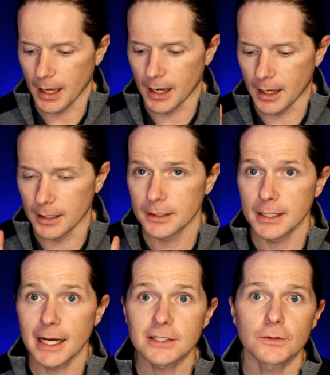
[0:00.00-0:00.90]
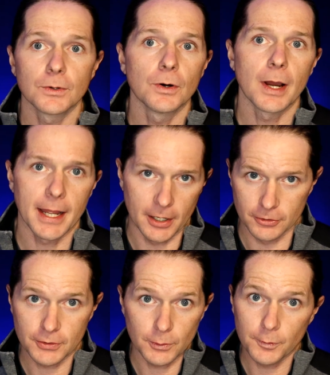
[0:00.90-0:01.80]
Yasuo
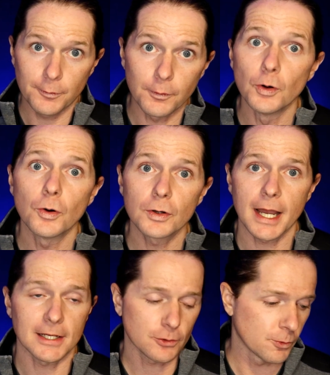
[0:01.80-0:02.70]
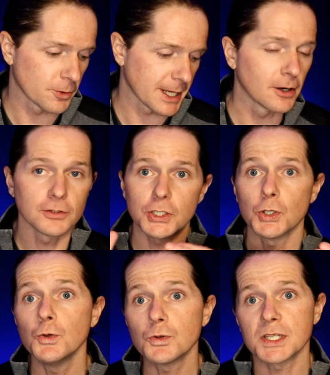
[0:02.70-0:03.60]
800, so the full Yasuo workout on
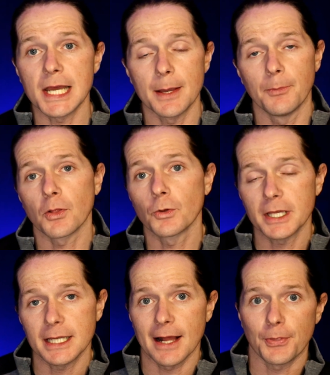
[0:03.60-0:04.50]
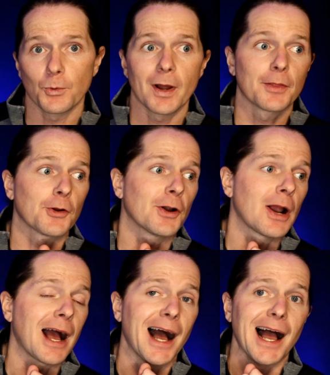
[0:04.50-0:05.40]
Tuesday, but looking at the
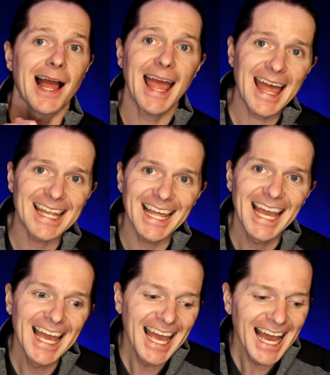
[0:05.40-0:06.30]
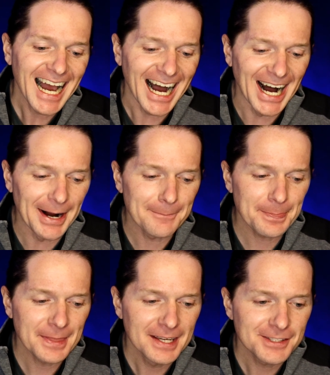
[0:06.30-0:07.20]
weather ahead,
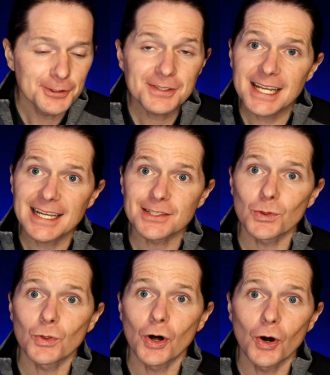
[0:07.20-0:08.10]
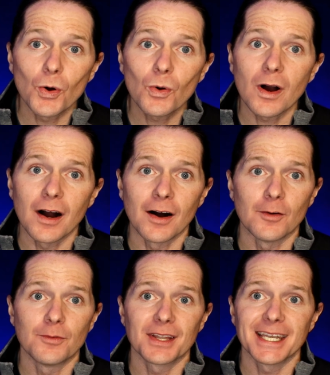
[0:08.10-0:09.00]
Tuesday has a low
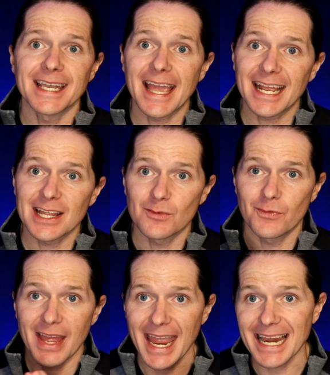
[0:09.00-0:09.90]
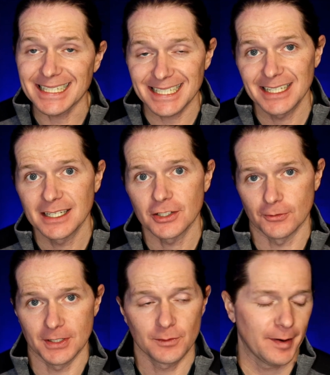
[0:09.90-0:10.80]
of -8
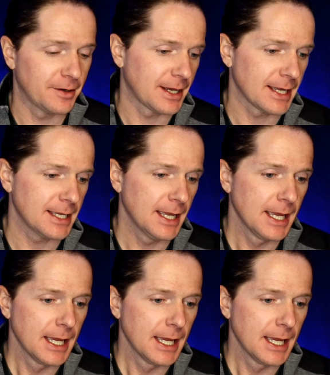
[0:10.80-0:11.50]
degrees Fahrenheit.